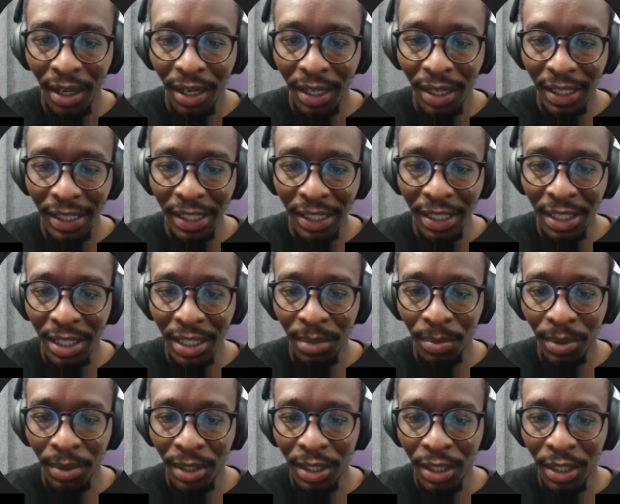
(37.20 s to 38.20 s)

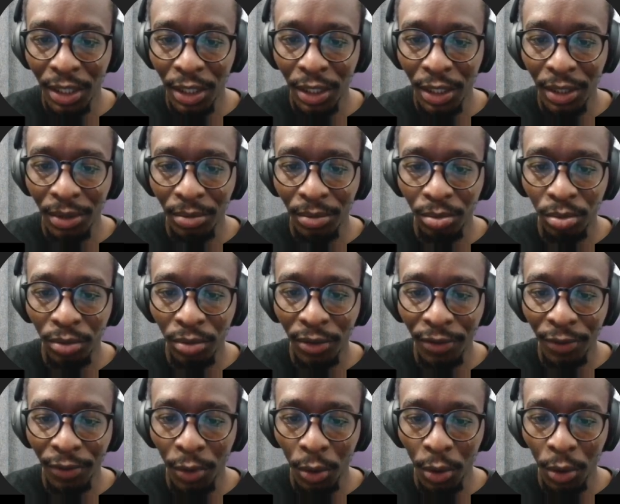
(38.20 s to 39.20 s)

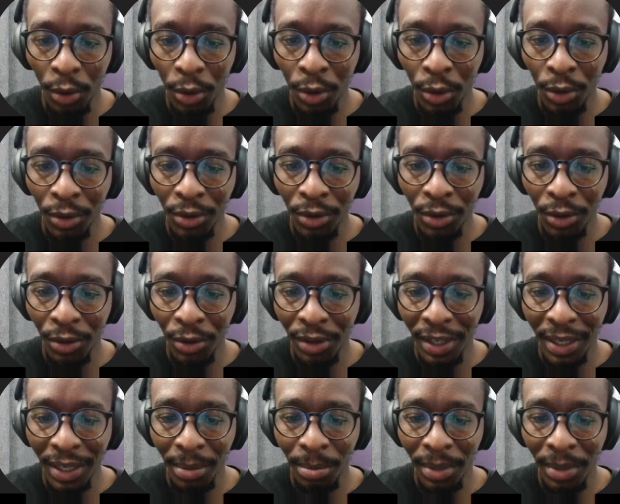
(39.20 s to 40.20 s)
GPT-4.0 or
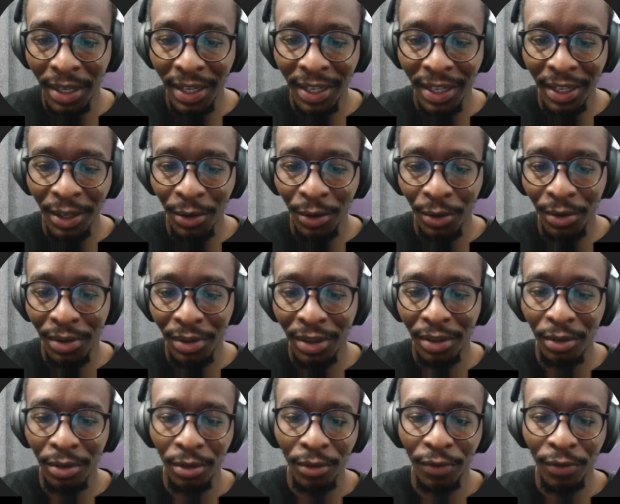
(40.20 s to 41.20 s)
3 Mini or
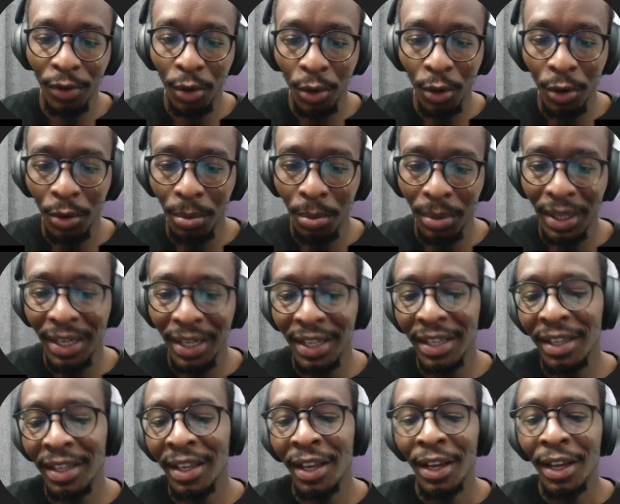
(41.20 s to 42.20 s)
4.0
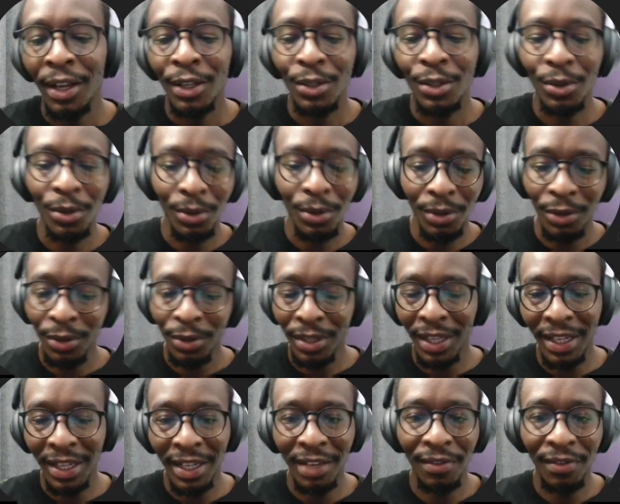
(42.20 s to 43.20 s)
Mini. So those are
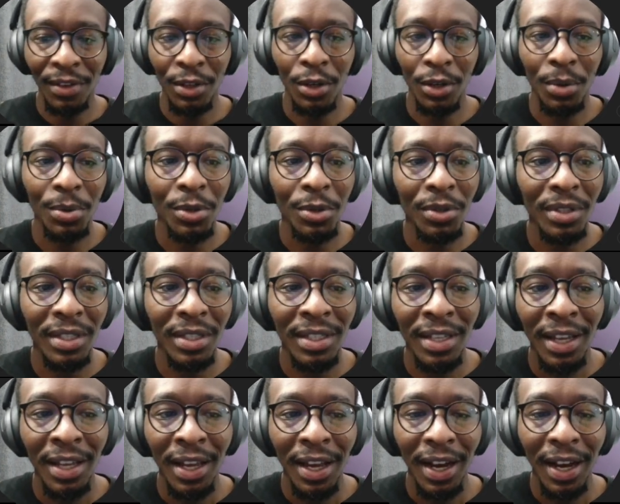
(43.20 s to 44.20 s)
the different options.
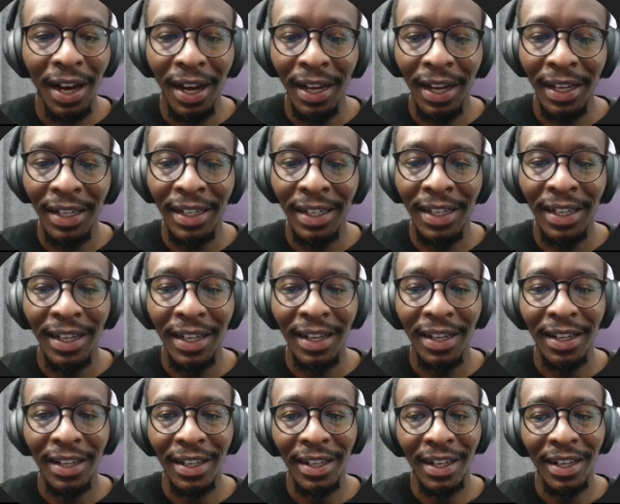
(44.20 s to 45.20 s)
And
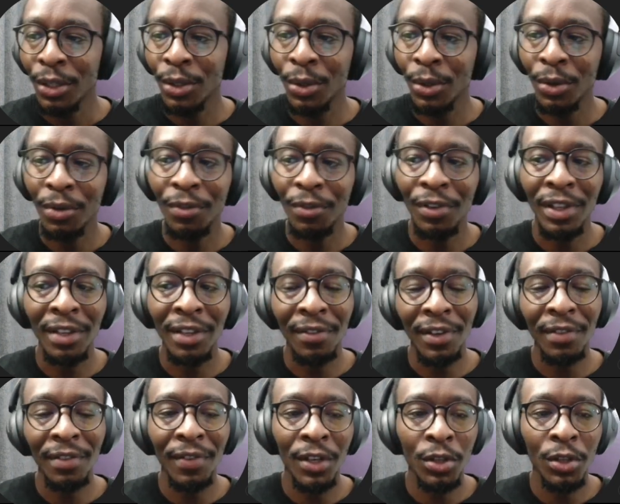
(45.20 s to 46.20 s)
so for the
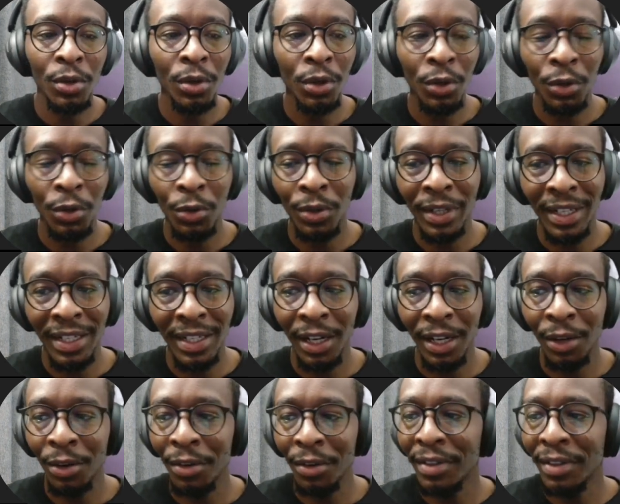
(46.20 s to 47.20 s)
free version you do get a
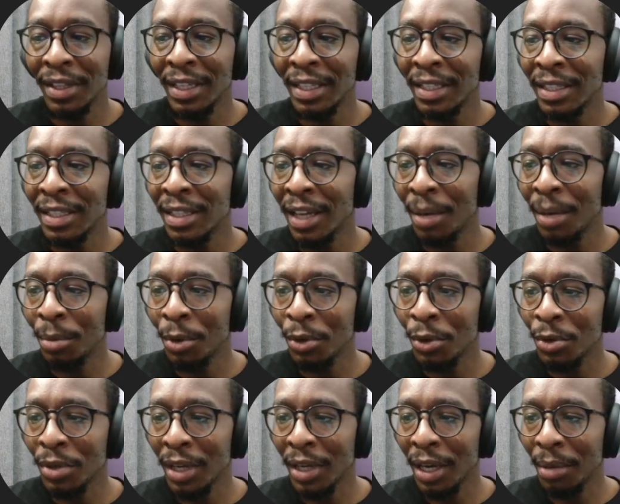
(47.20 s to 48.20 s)
lot of things. I'm going
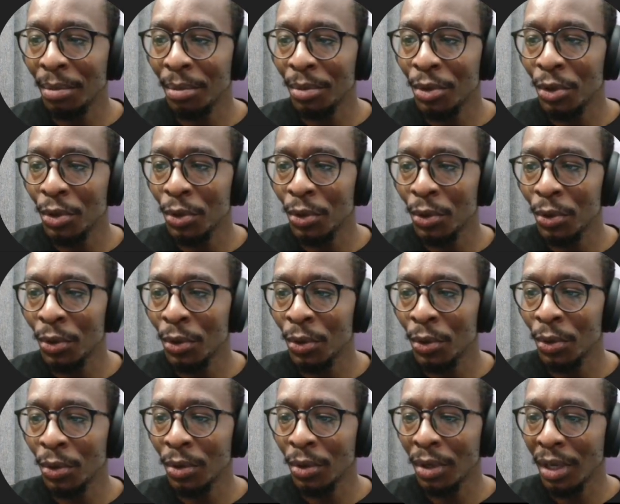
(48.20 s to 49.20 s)
to come
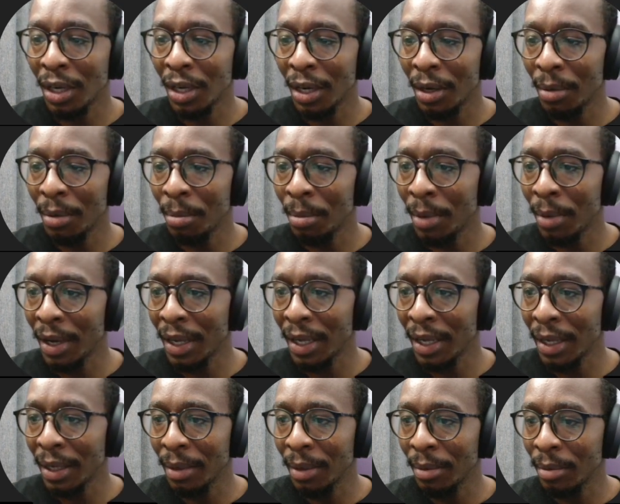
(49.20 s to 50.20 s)
to
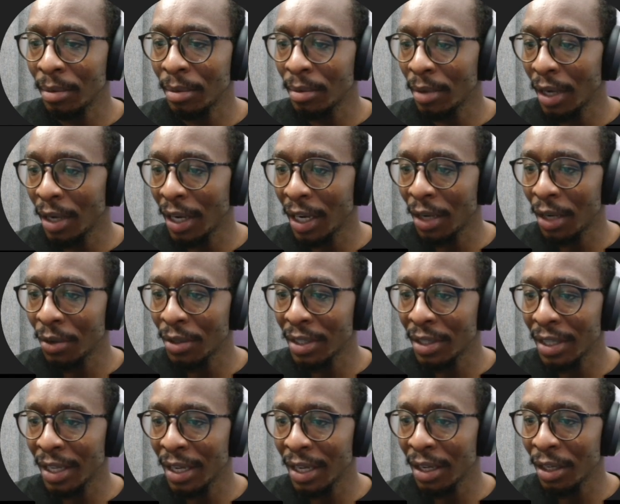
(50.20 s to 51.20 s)
my
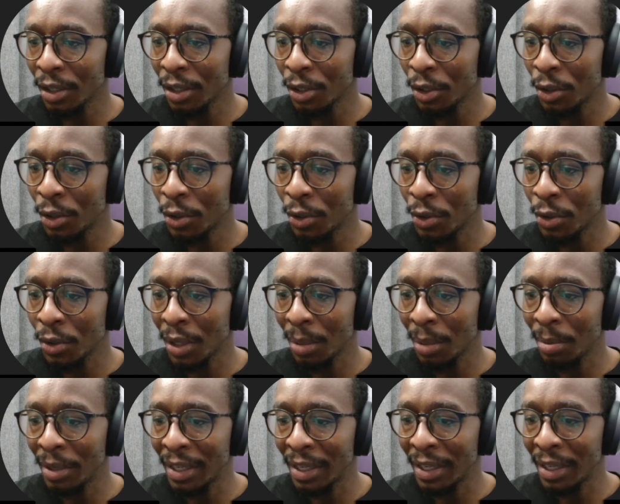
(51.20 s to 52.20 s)
account there, go to
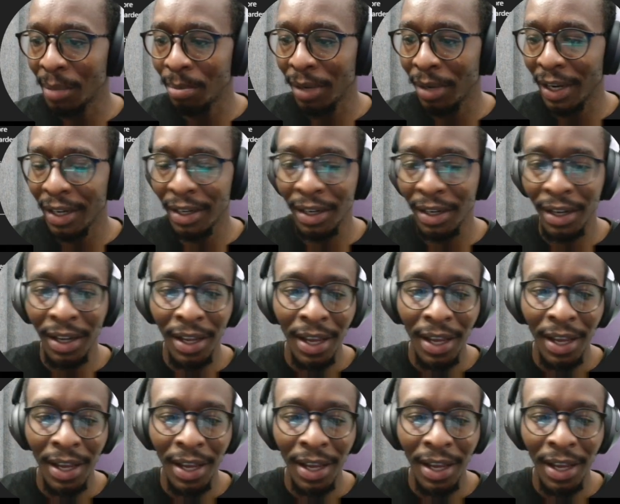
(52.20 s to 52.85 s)
upgrade plan.